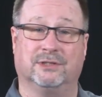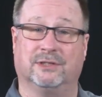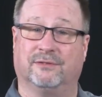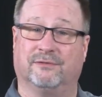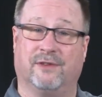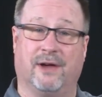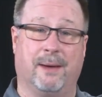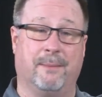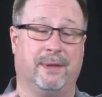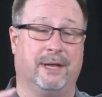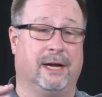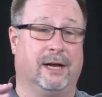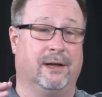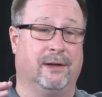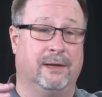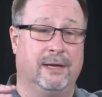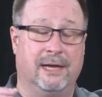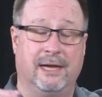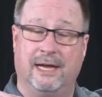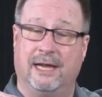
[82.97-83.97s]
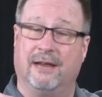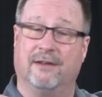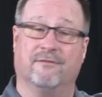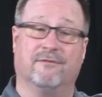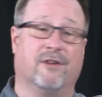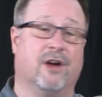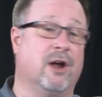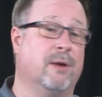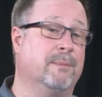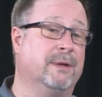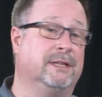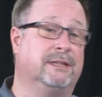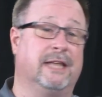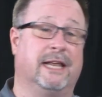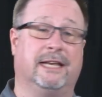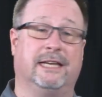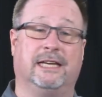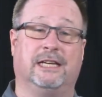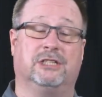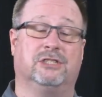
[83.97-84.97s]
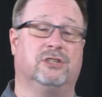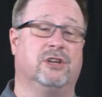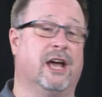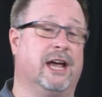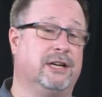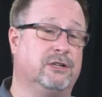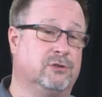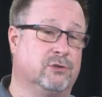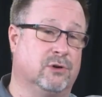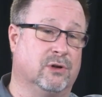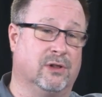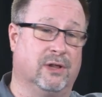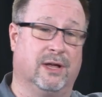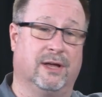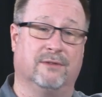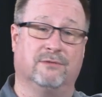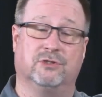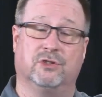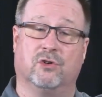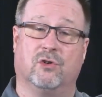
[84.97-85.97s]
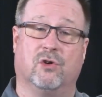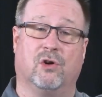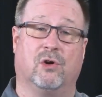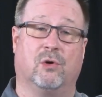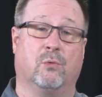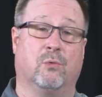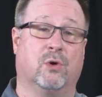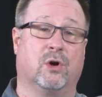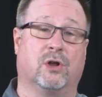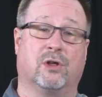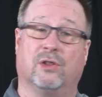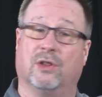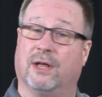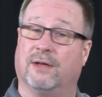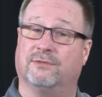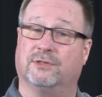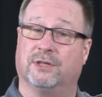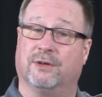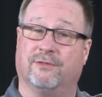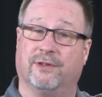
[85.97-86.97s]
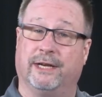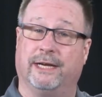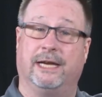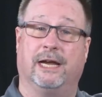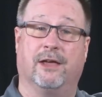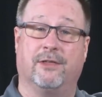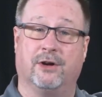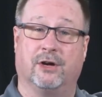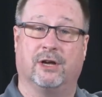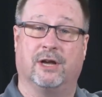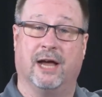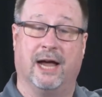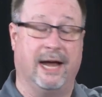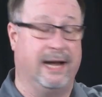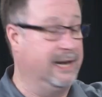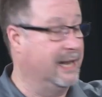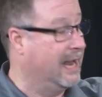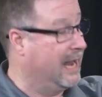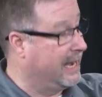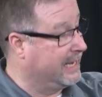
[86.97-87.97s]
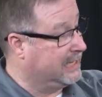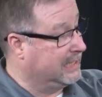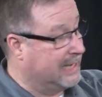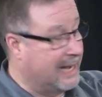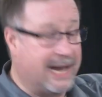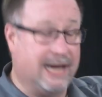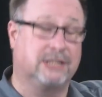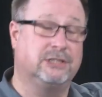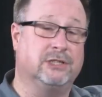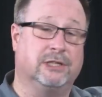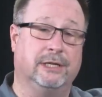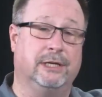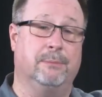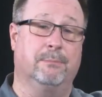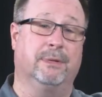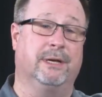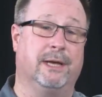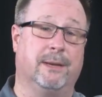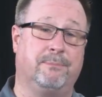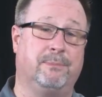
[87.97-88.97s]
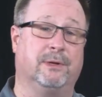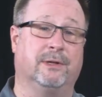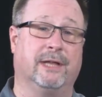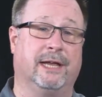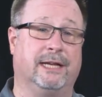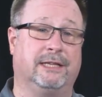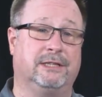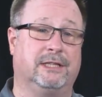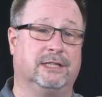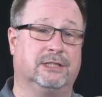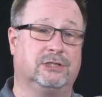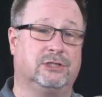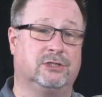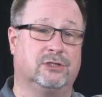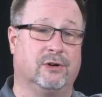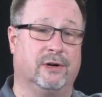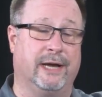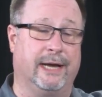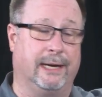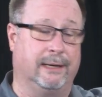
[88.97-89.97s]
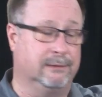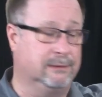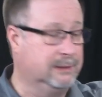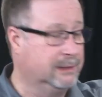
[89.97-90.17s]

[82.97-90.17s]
If I'm in an environment that needs nitro gloves or work gloves of any other kind, I can actually manipulate this screen.